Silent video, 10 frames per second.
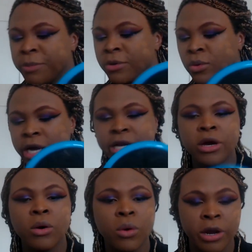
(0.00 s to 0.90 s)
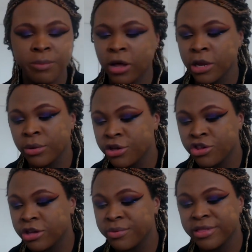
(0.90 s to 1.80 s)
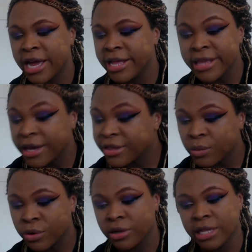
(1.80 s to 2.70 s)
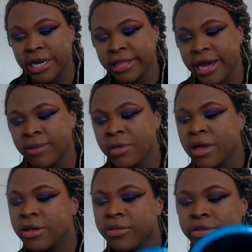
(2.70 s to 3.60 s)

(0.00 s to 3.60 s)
the people who I know who are in poly relationships, that it doesn't work like that.